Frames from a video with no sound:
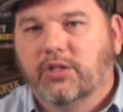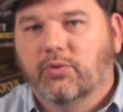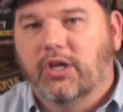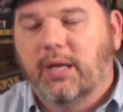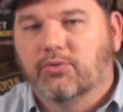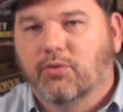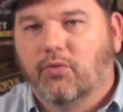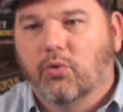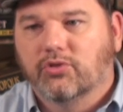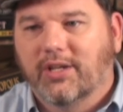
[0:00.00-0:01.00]
That's what games are
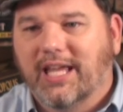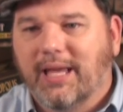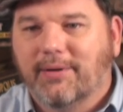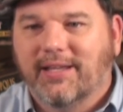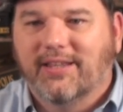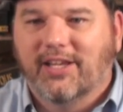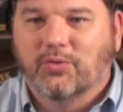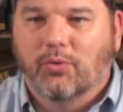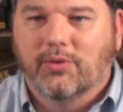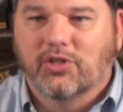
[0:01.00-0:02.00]
for. So in a game like
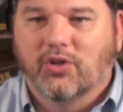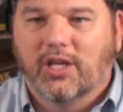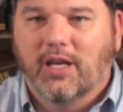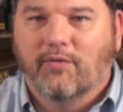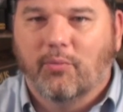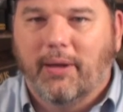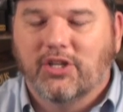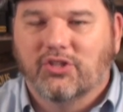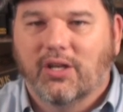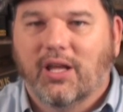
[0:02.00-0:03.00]
this where we're just trying to get
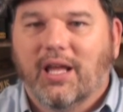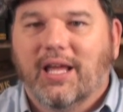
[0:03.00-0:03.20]
information,